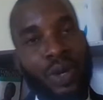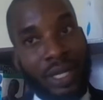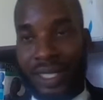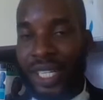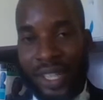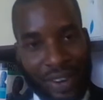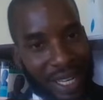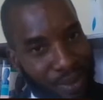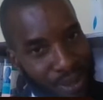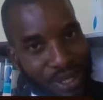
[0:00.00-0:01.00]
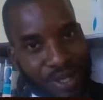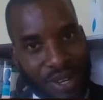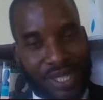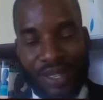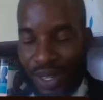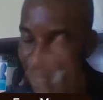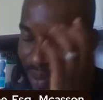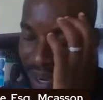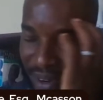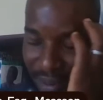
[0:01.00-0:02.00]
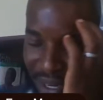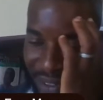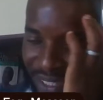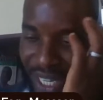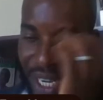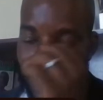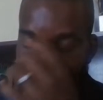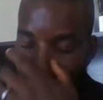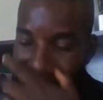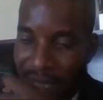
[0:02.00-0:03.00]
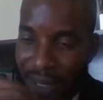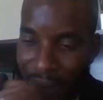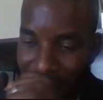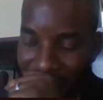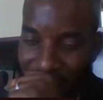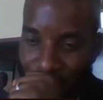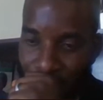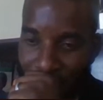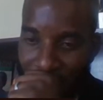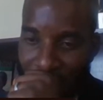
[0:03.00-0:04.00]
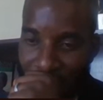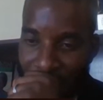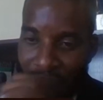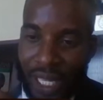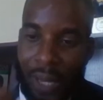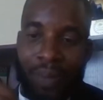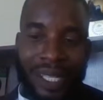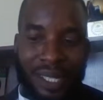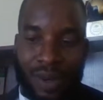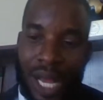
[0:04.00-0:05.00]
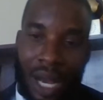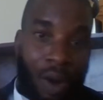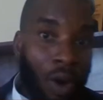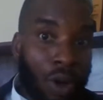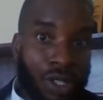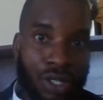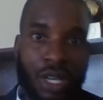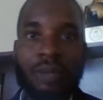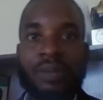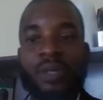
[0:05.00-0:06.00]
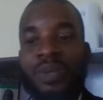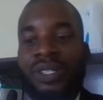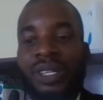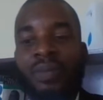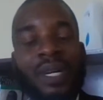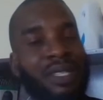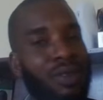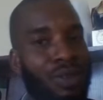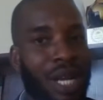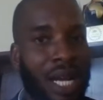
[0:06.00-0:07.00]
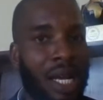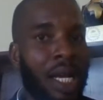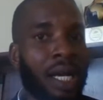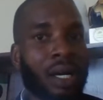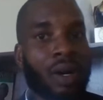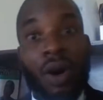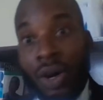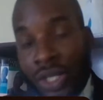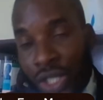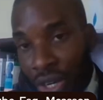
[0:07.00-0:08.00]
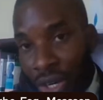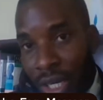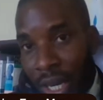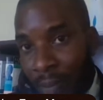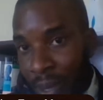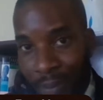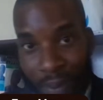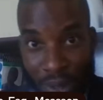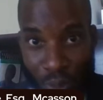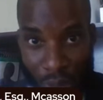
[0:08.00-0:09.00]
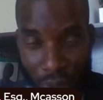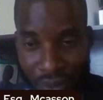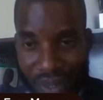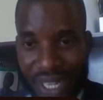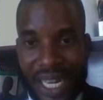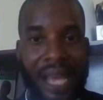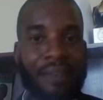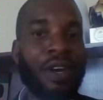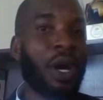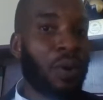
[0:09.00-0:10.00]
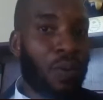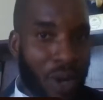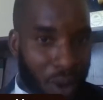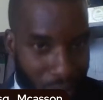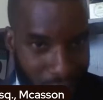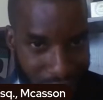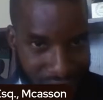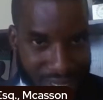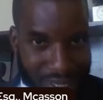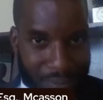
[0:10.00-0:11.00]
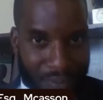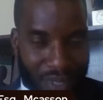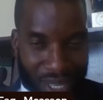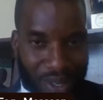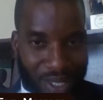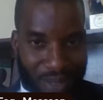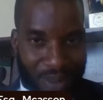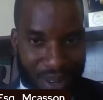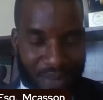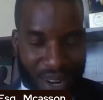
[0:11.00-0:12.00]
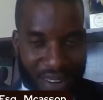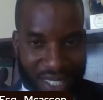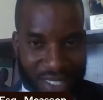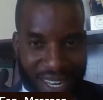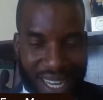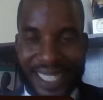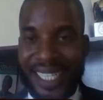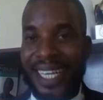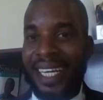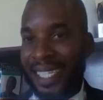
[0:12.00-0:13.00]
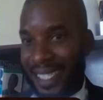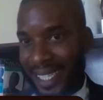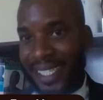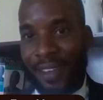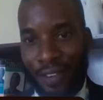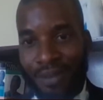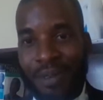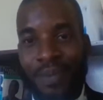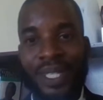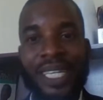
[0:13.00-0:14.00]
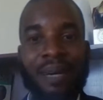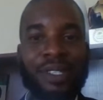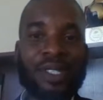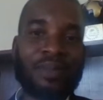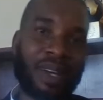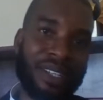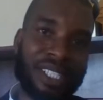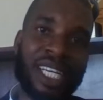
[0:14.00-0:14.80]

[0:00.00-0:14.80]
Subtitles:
generally, we just call it customary marriage. So once a marriage is based on a particular custom, is based on a particular culture, a people's way of doing life, we call it a customary marriage, right? It's a form of polygamous marriage.